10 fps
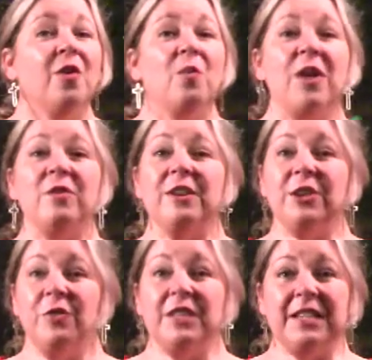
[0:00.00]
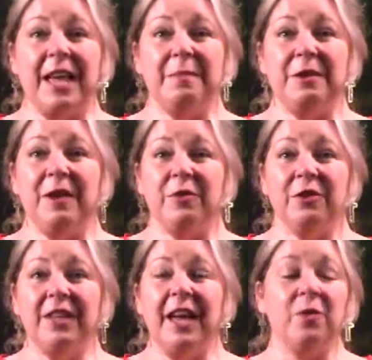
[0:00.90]
whether it's on the statement of
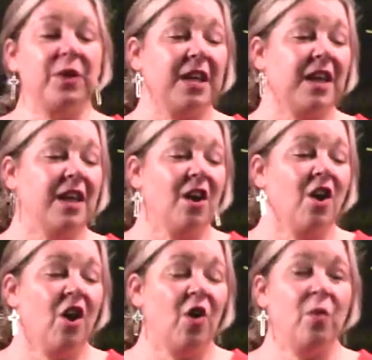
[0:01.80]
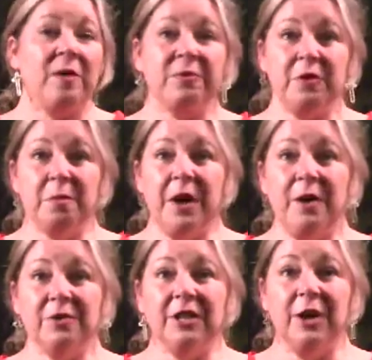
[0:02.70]
owner's equity or whether it's on the
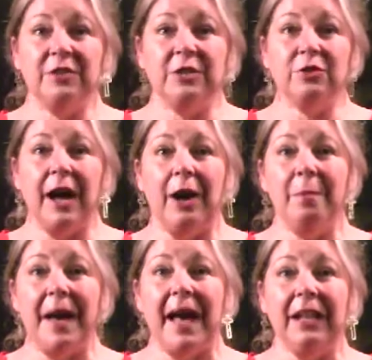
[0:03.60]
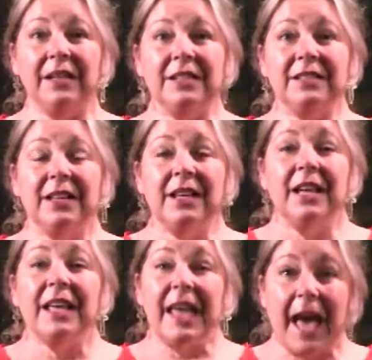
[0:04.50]
post-closing trial balance,
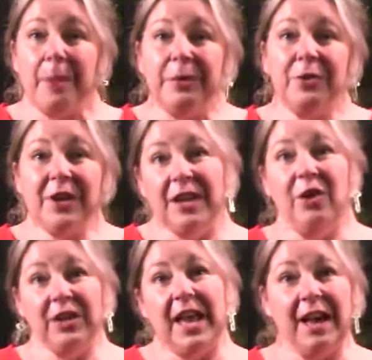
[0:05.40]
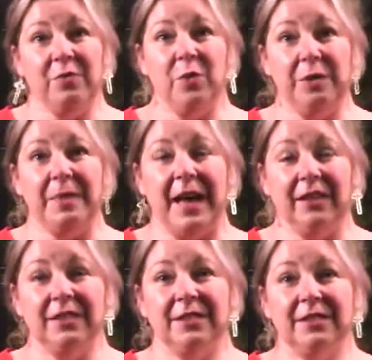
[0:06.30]
capital can only have one
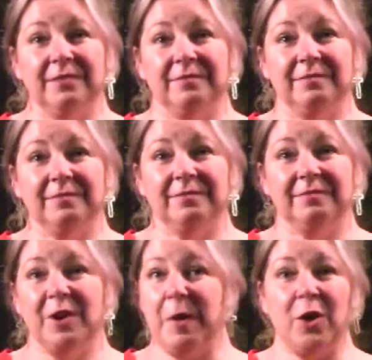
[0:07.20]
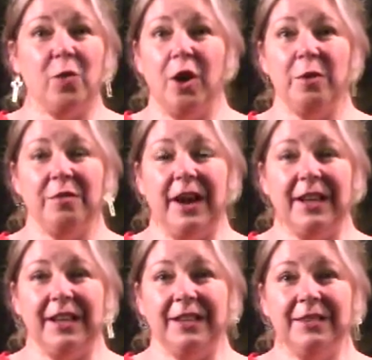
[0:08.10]
balance, no matter where we're
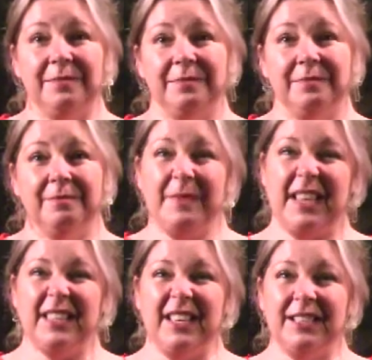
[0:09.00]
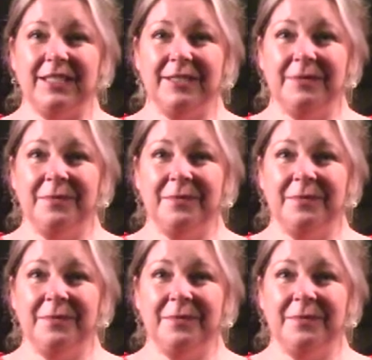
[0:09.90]
writing it. Make sense?